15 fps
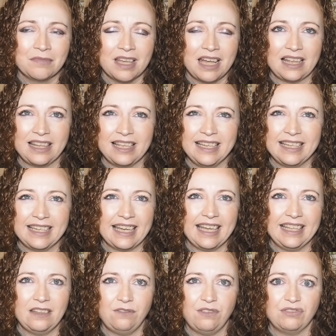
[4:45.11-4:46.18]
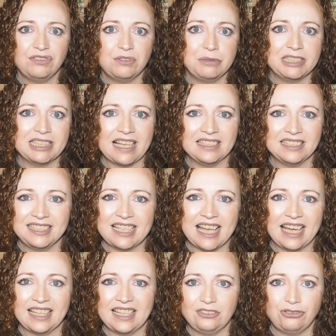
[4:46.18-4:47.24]
I think in the fifty percent
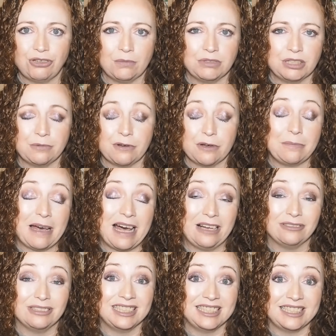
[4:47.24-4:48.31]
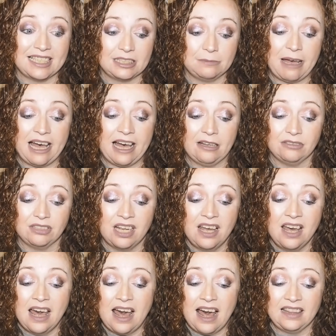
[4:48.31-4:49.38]
sale it dropped to about six pounds,
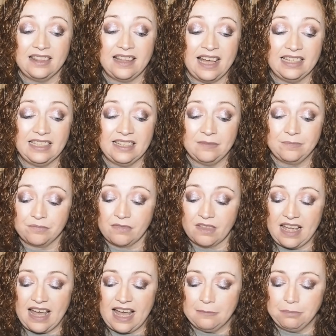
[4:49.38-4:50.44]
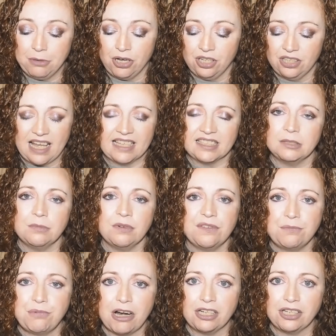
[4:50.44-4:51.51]
and then I bought like some other
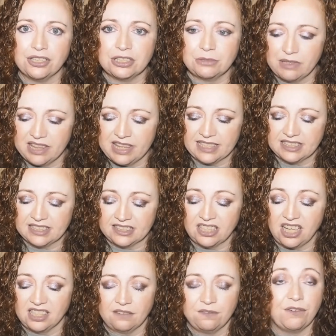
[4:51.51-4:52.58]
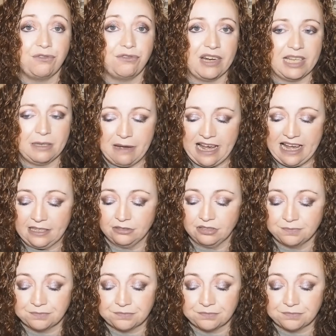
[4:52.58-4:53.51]
products with this and got it for three pounds.